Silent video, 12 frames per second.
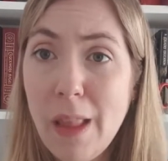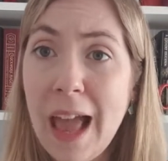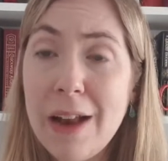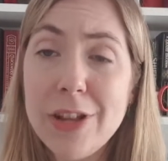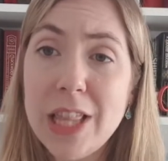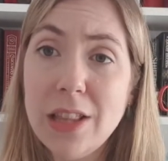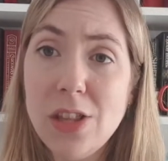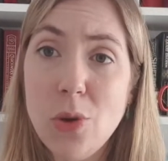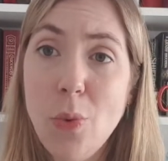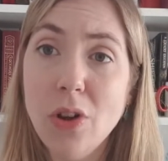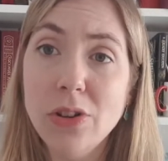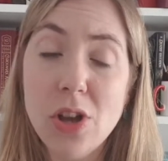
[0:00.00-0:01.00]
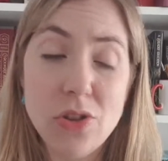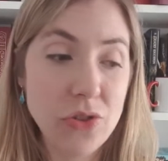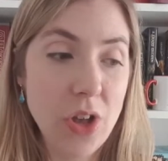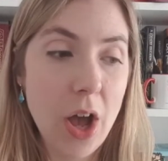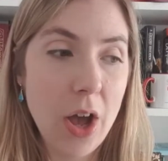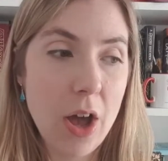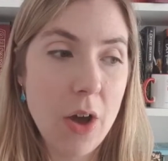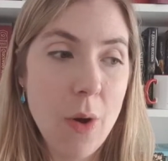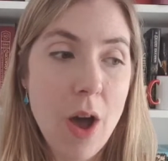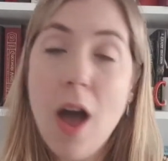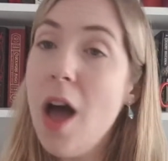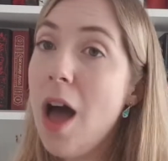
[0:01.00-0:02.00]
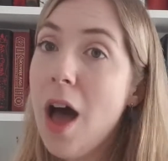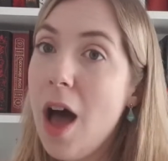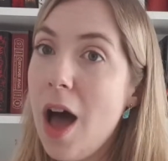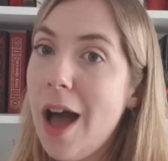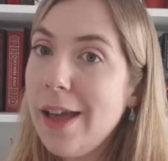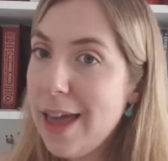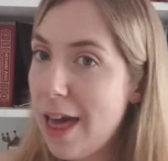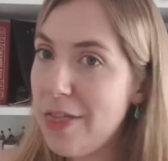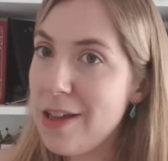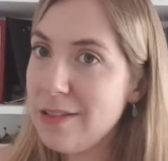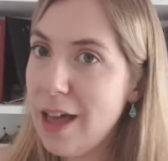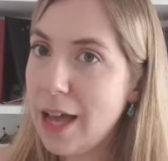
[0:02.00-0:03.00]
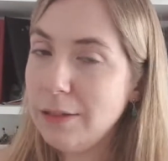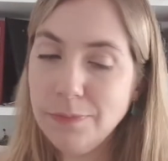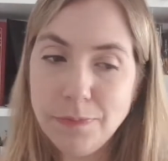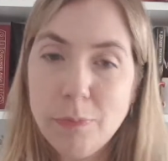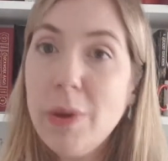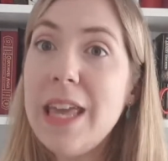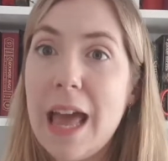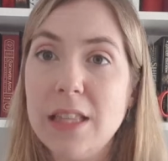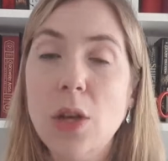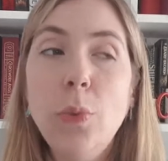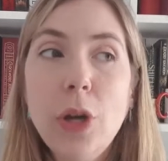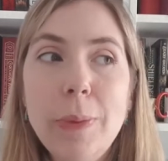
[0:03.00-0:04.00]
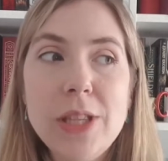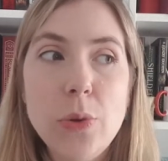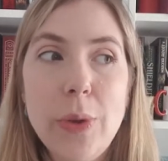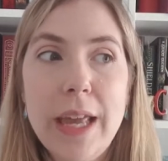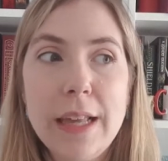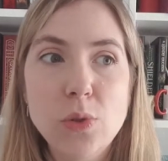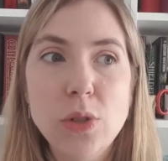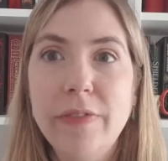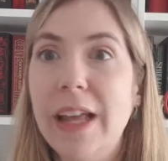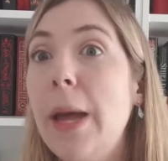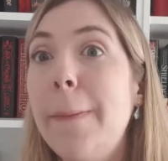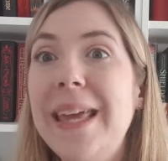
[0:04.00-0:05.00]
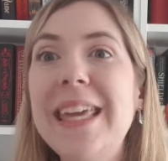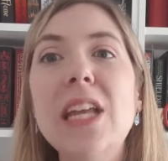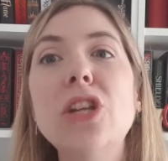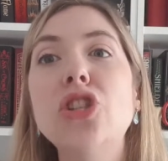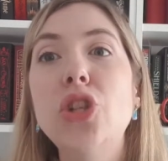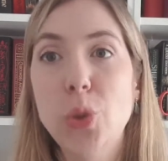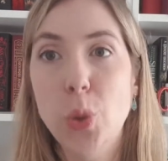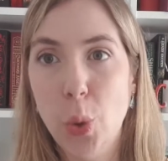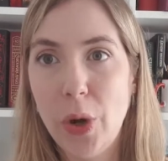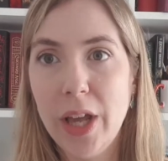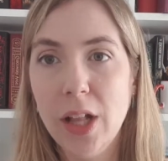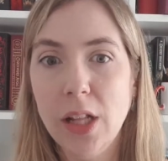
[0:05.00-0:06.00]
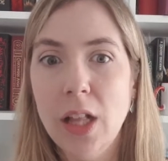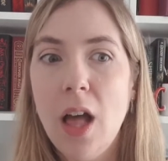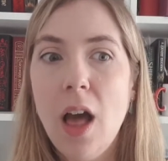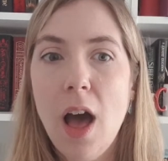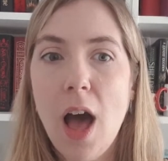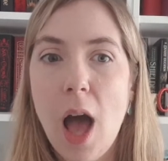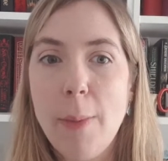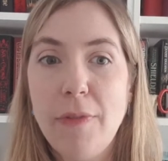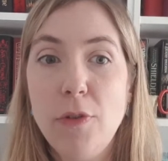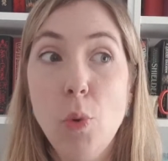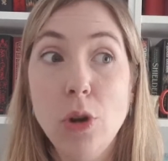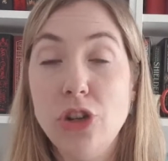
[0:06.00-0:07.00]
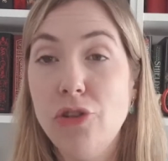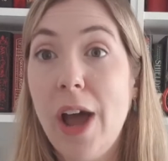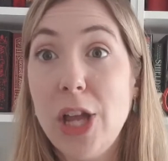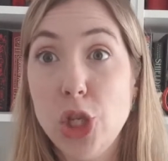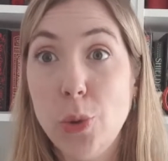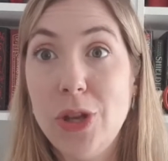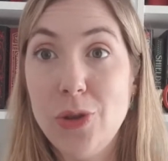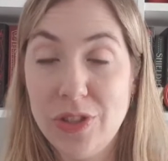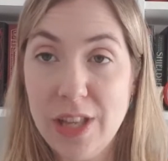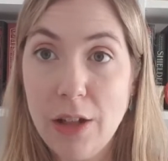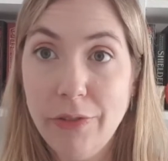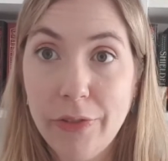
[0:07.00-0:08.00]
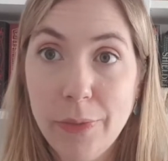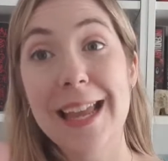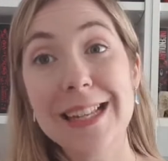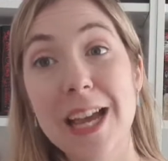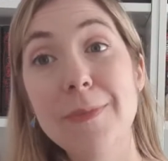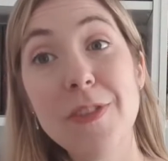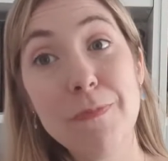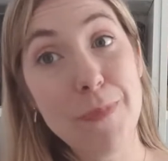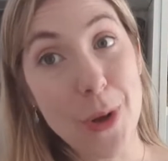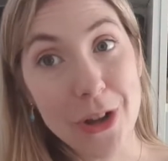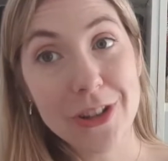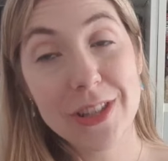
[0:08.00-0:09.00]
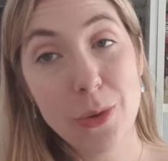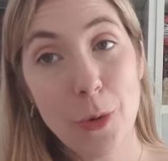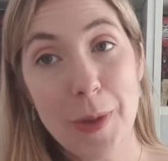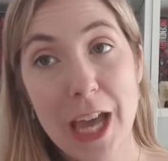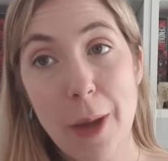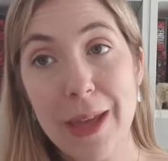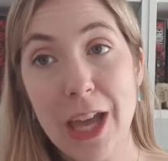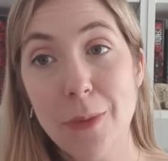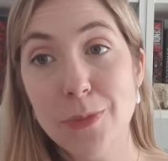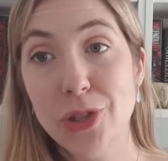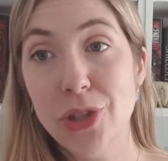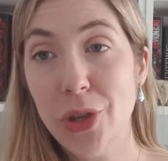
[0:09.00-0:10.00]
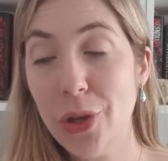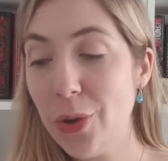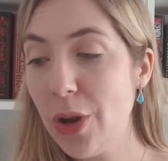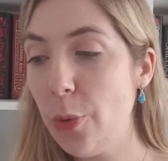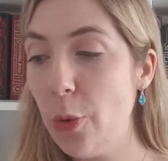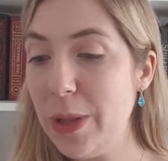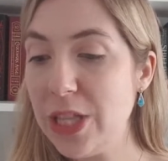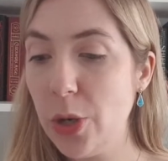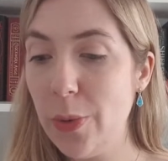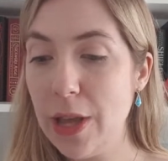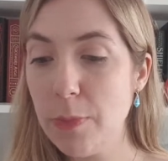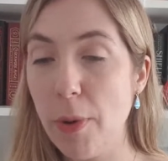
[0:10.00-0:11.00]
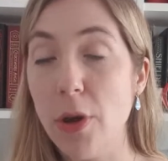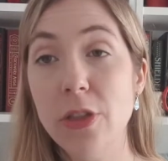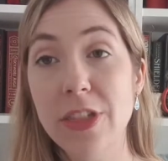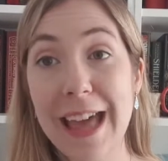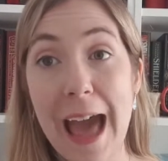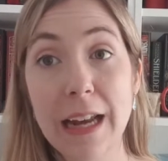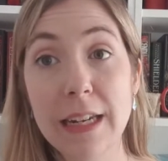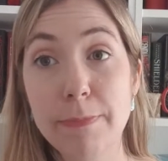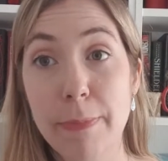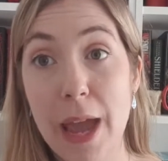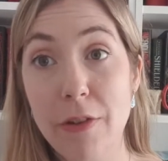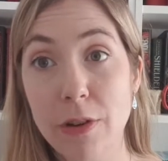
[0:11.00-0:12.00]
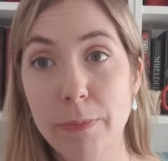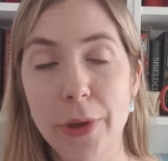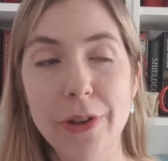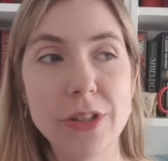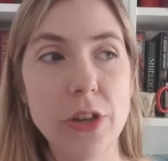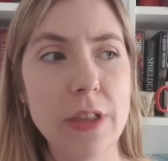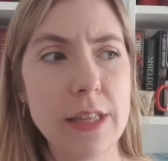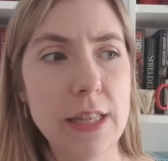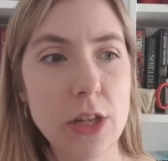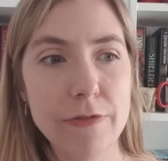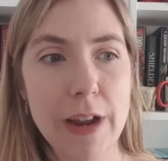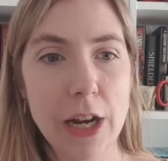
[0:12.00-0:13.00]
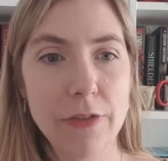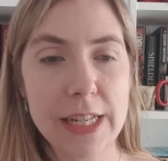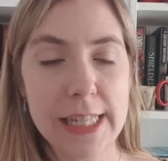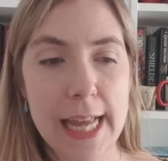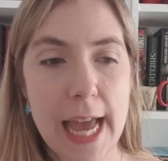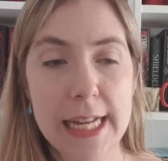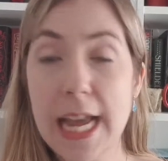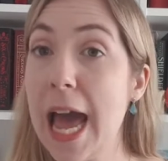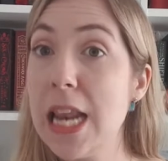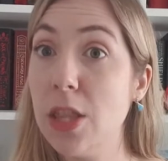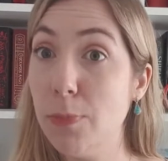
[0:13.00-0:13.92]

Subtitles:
everything that you want. So yeah, there's that. But yes, I will be doing sort of like a beginner's tutorial if you want to try and do it yourself. In terms of books that will be coming up soon, I will be doing both the Callan Baron book, so the Cinderella is Dead and the